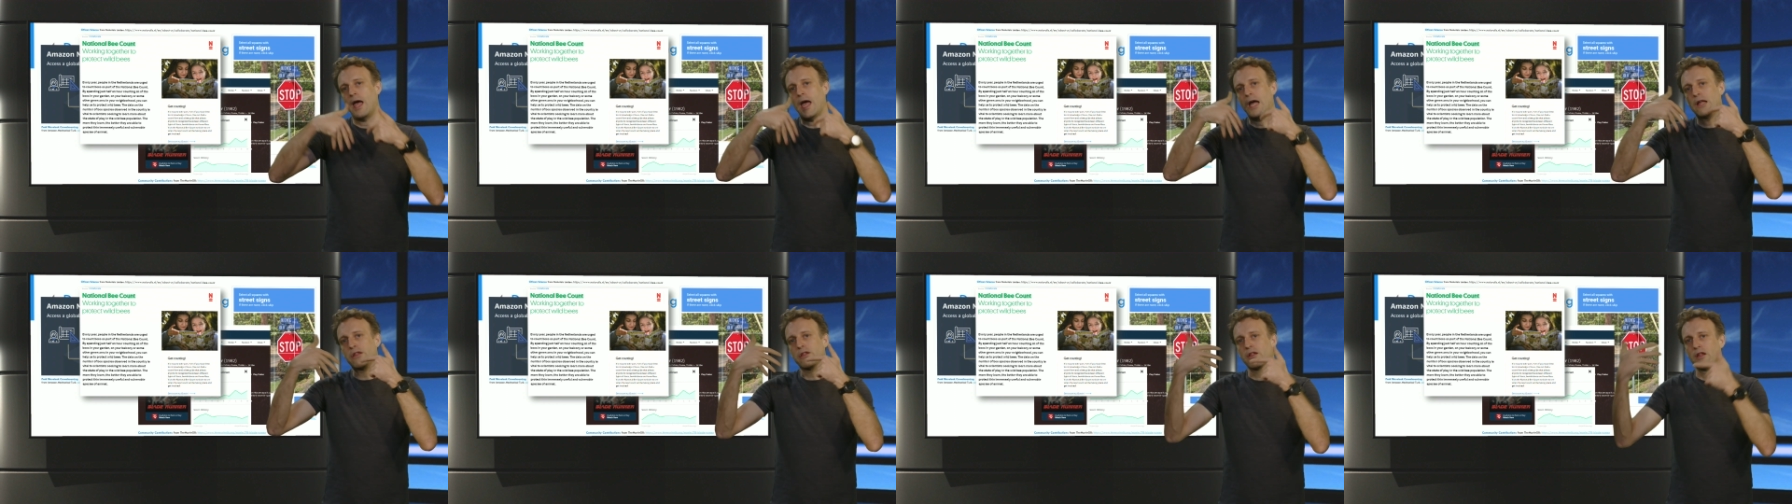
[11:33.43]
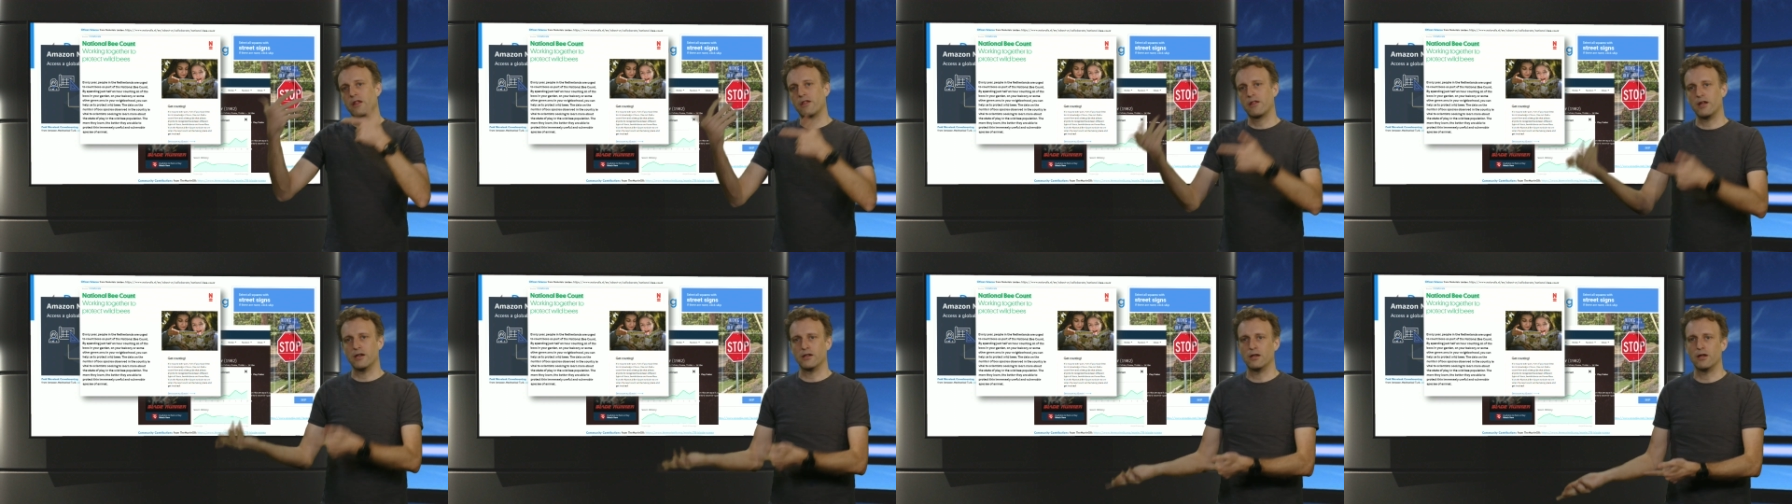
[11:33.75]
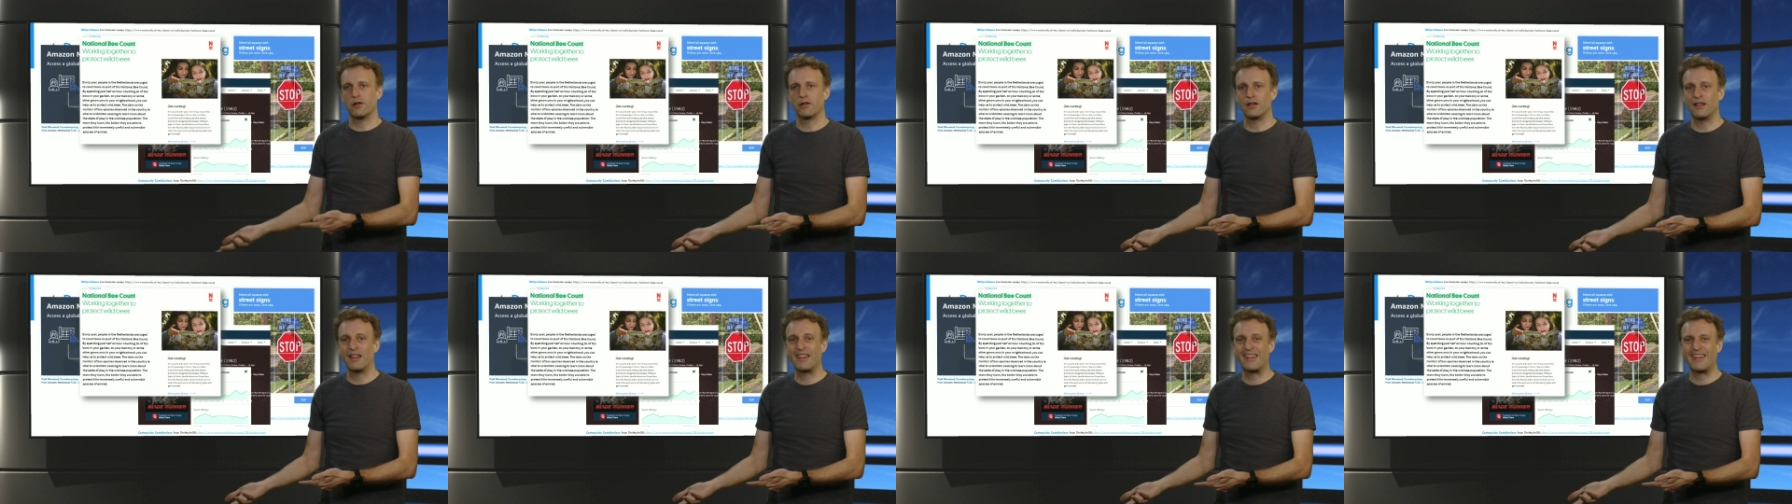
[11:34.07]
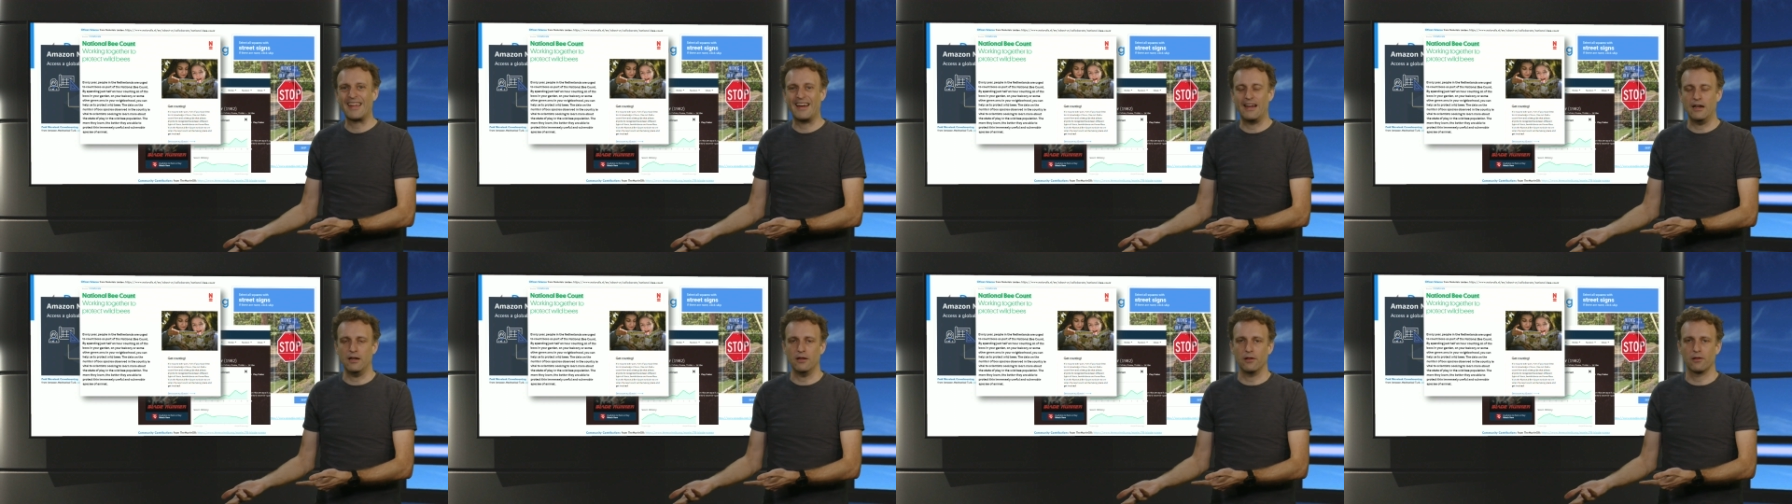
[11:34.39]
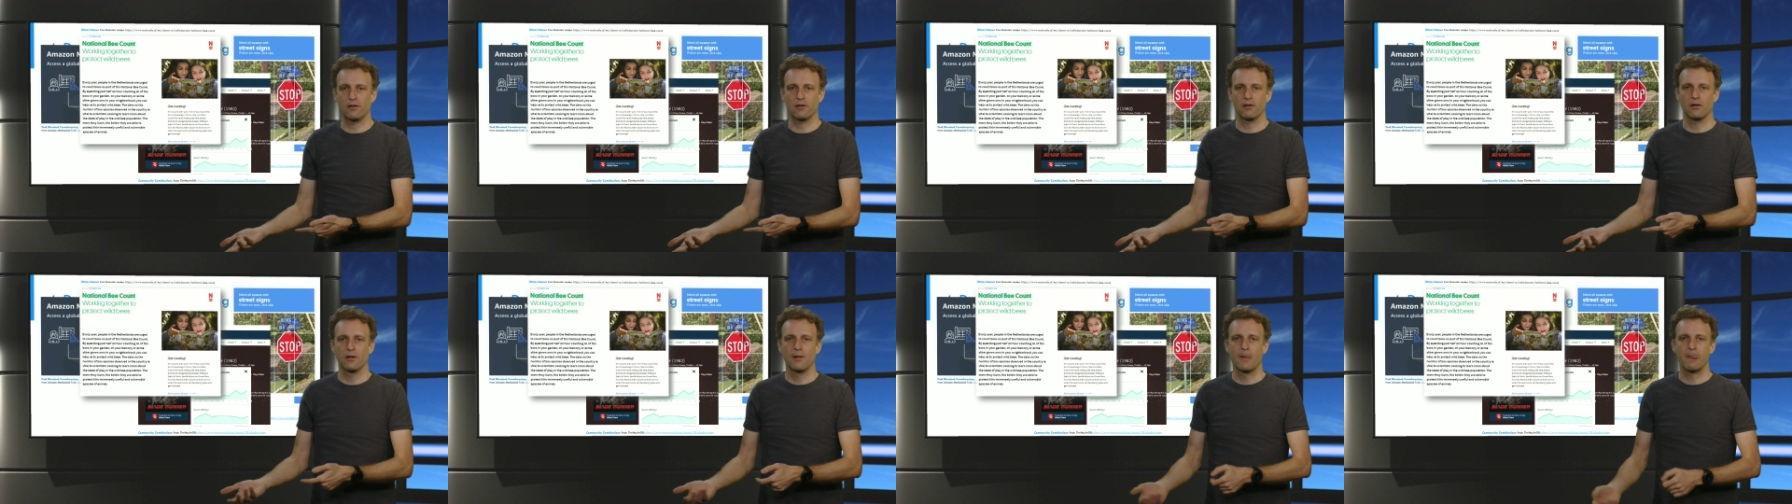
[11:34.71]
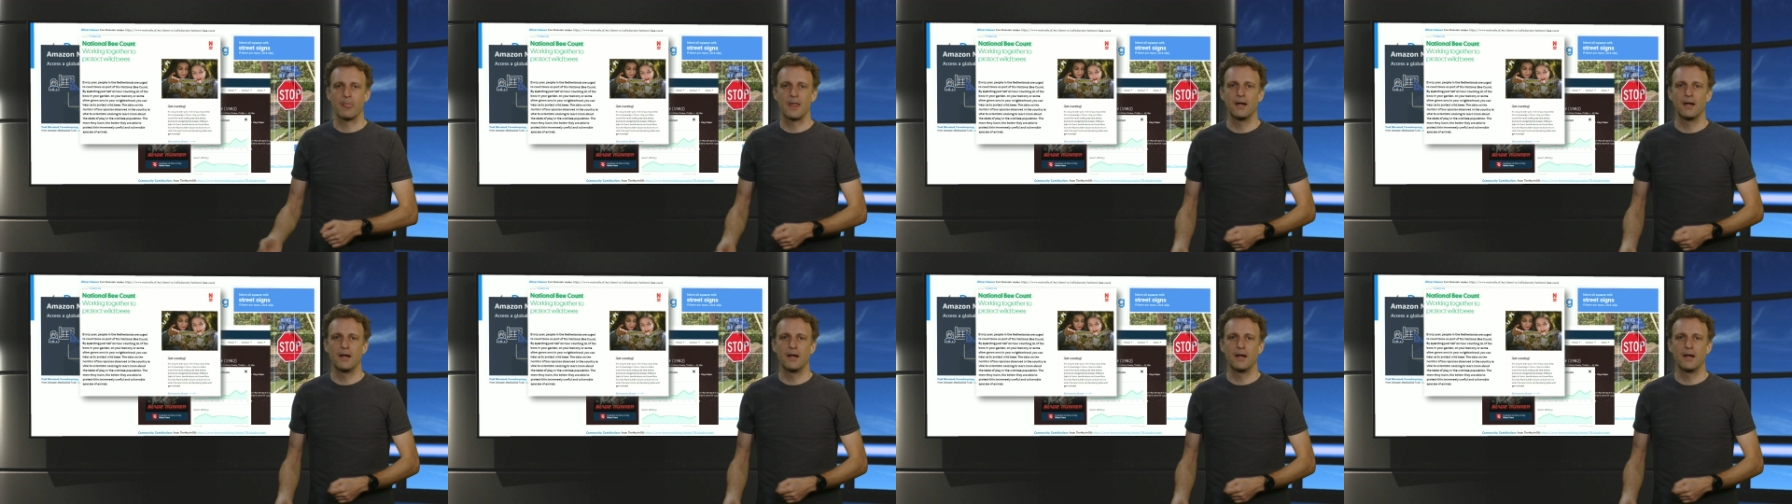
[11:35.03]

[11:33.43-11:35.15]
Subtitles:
as citizen science,